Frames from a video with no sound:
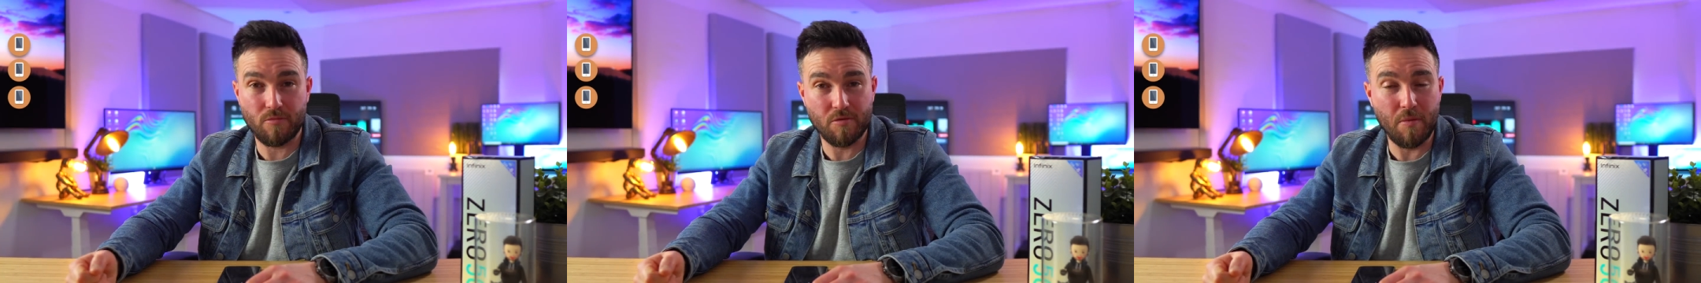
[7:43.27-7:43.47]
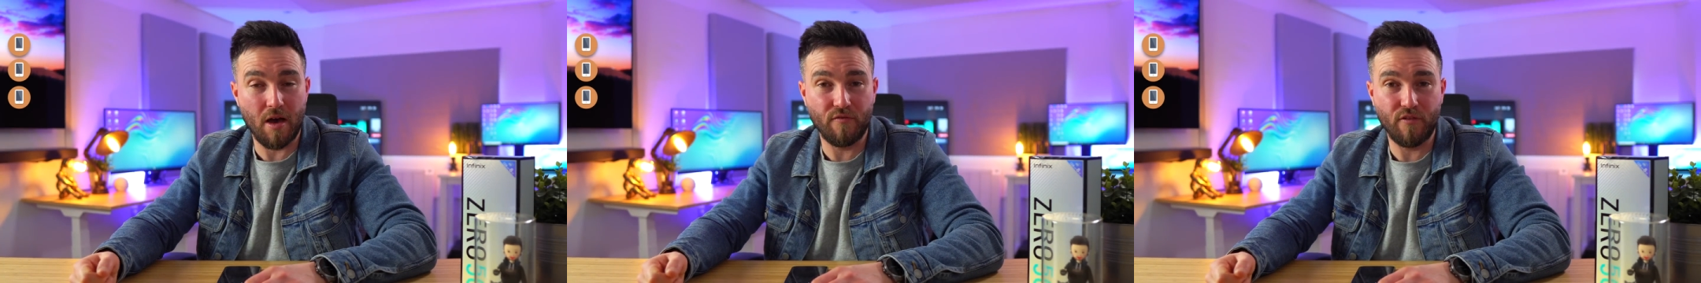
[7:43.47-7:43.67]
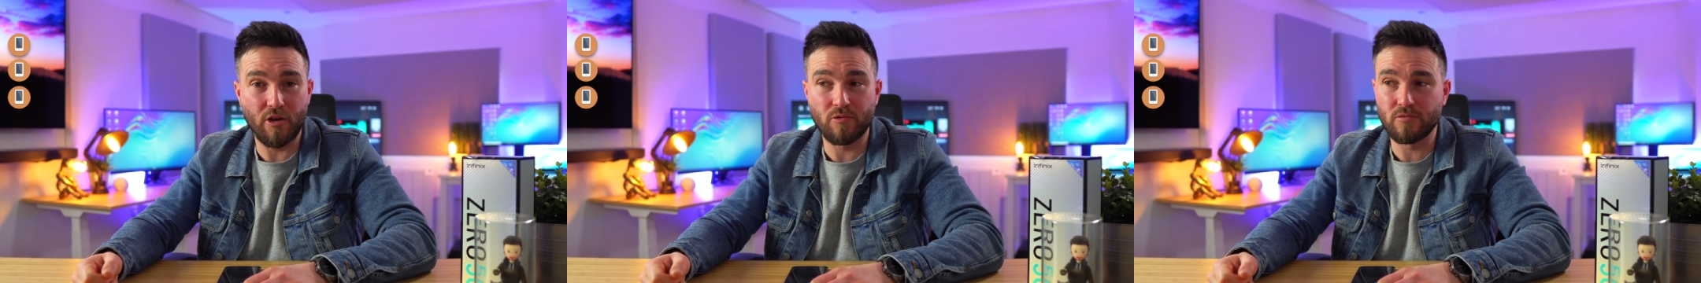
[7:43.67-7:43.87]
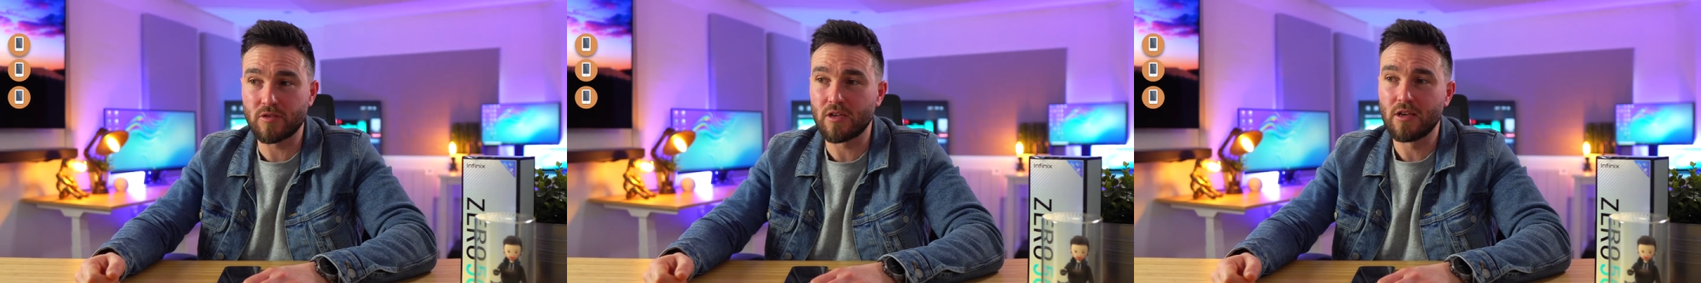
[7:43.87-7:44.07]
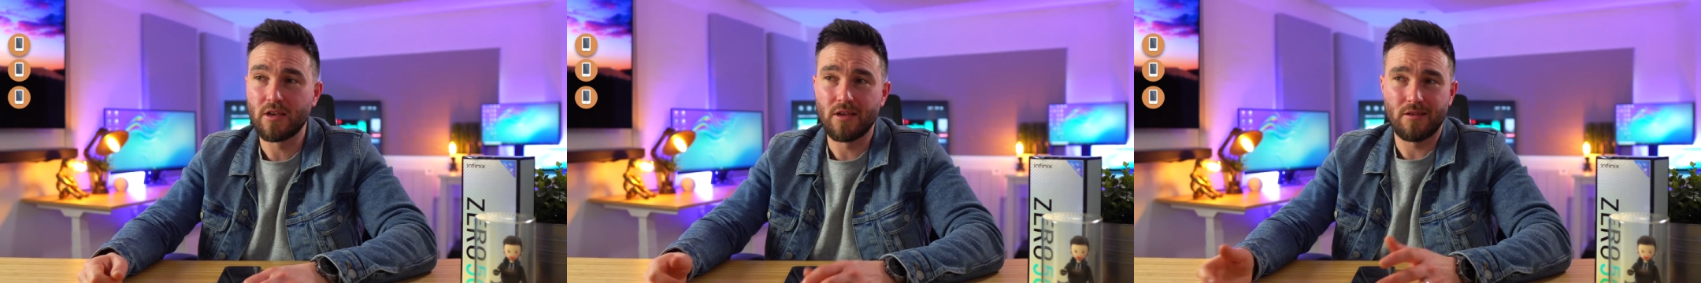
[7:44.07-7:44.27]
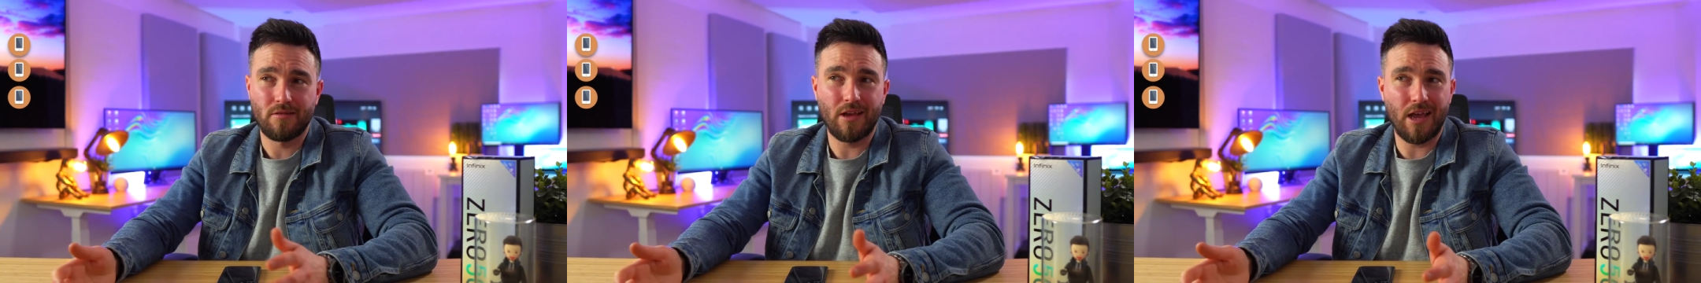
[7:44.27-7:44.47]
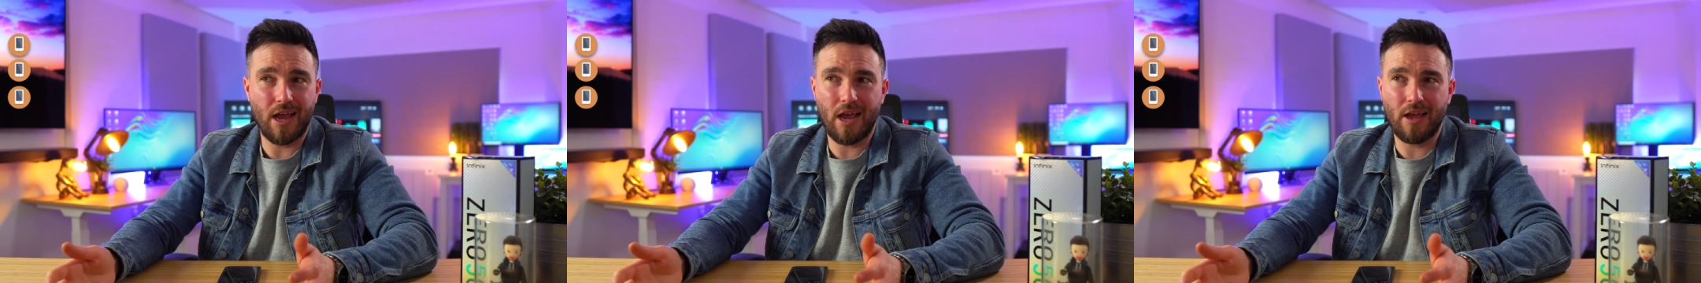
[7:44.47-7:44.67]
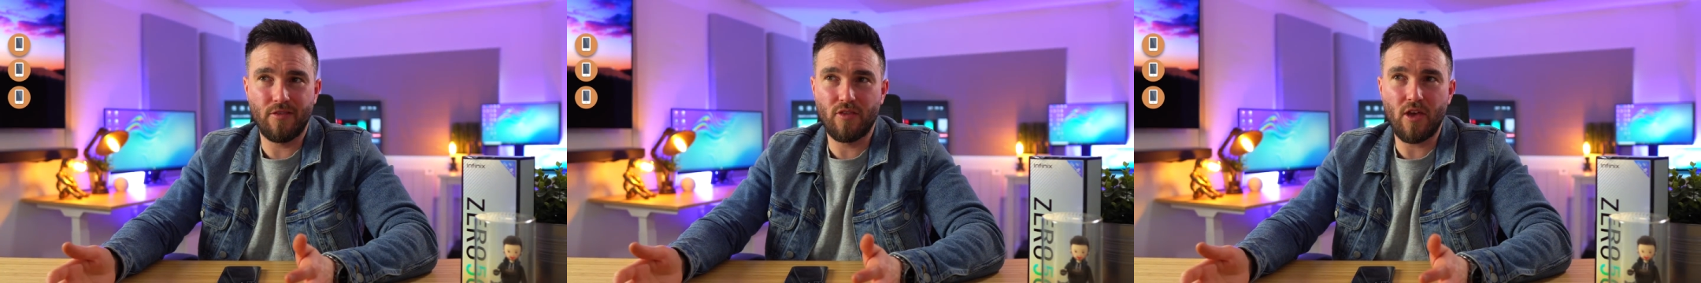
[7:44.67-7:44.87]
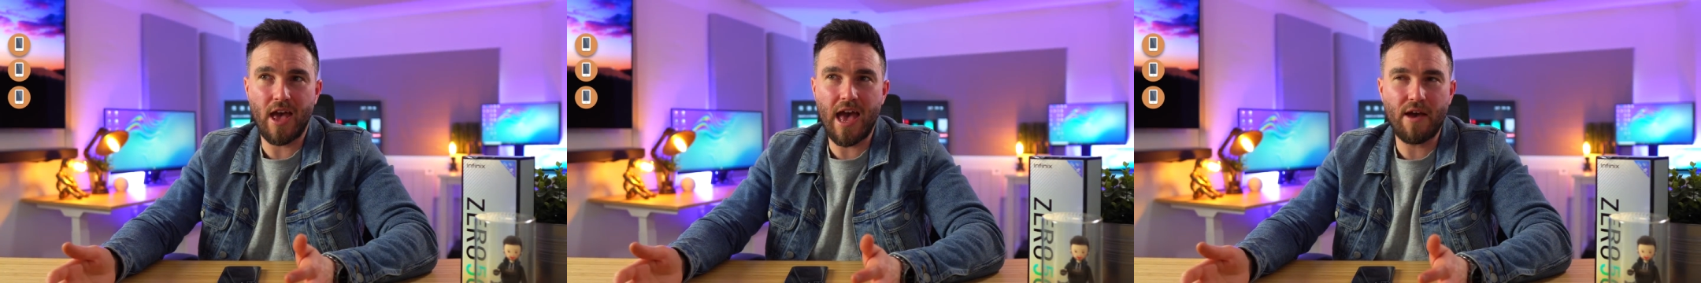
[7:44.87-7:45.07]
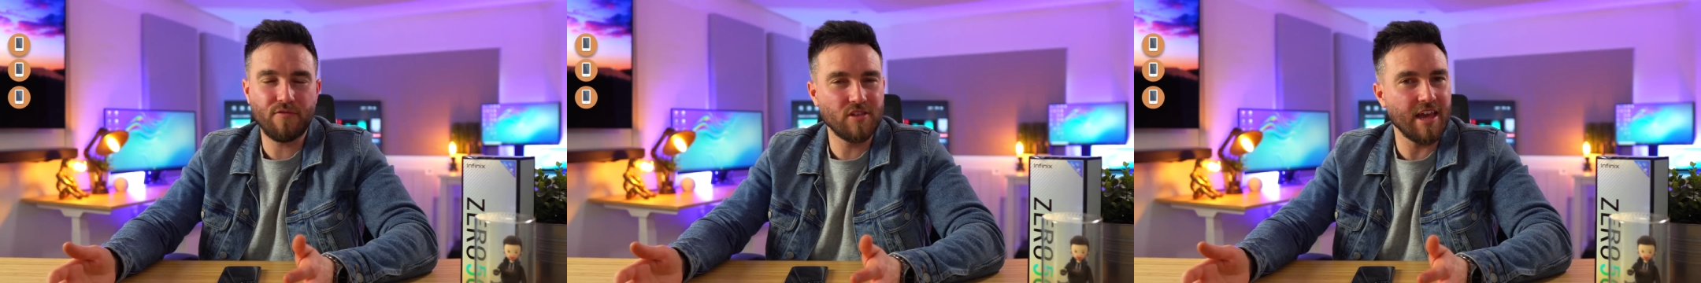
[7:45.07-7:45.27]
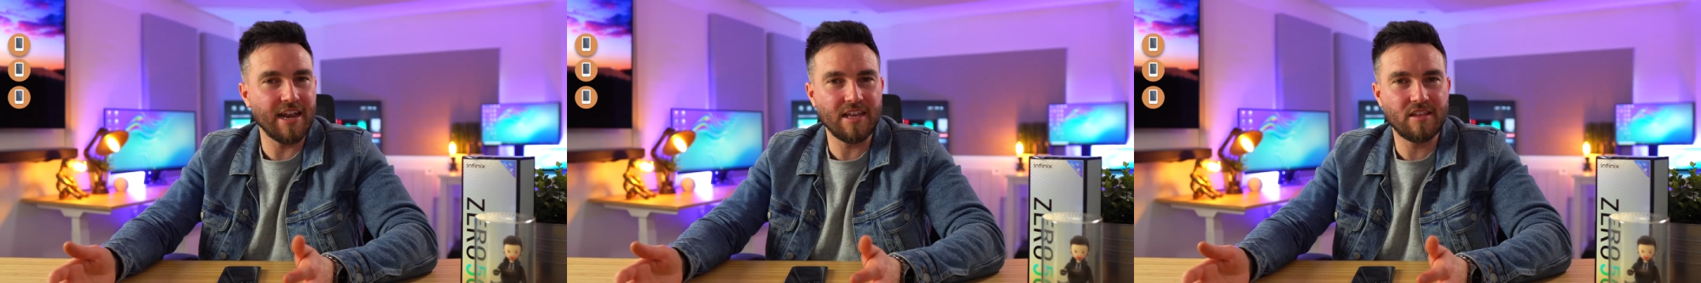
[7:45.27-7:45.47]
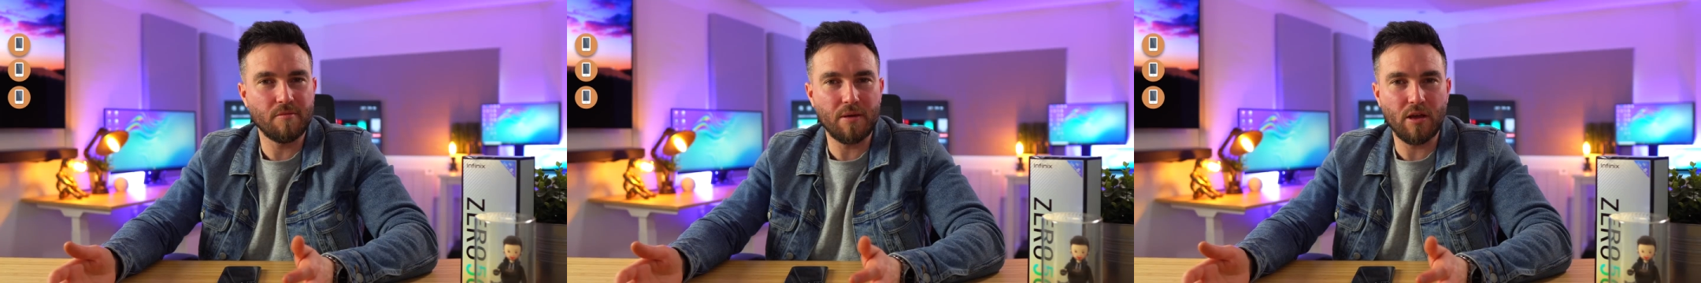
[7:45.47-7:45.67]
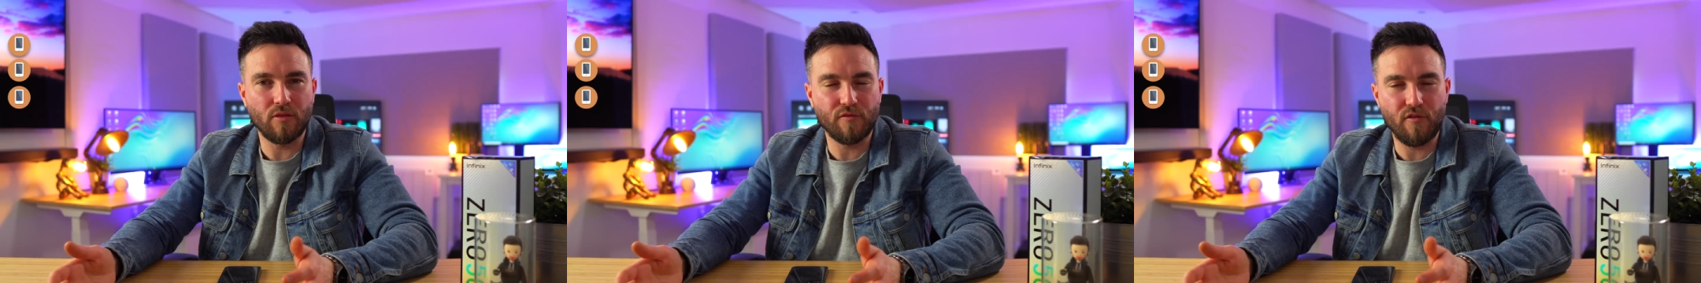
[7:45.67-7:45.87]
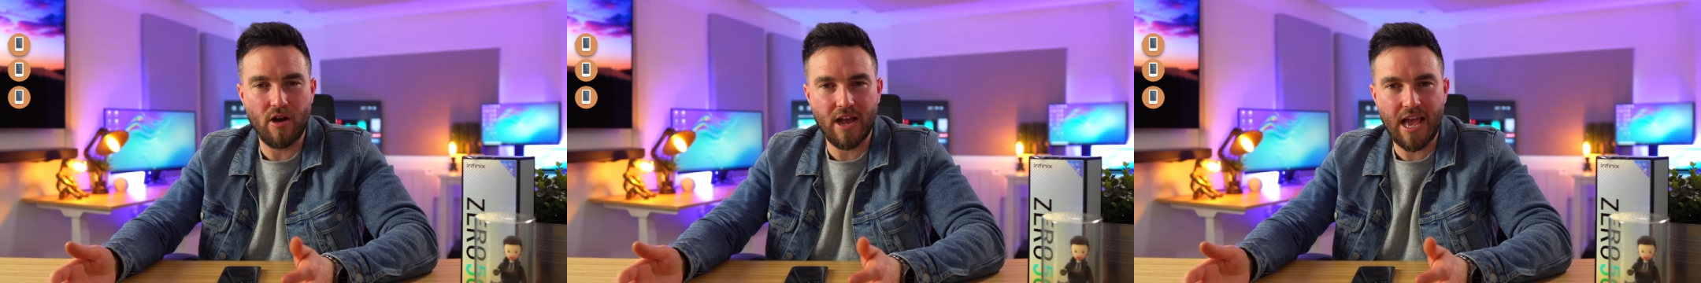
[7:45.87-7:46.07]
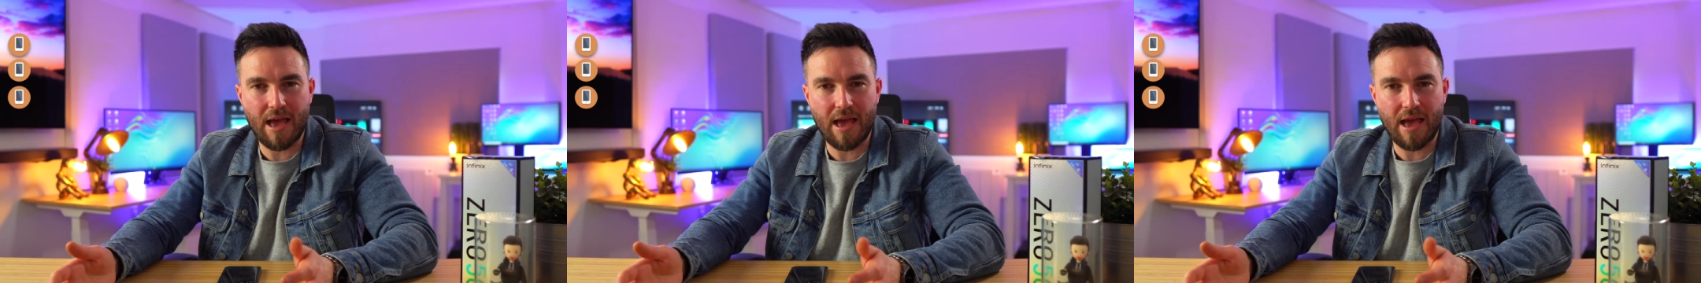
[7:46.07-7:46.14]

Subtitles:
smartphones that have 1080p on the front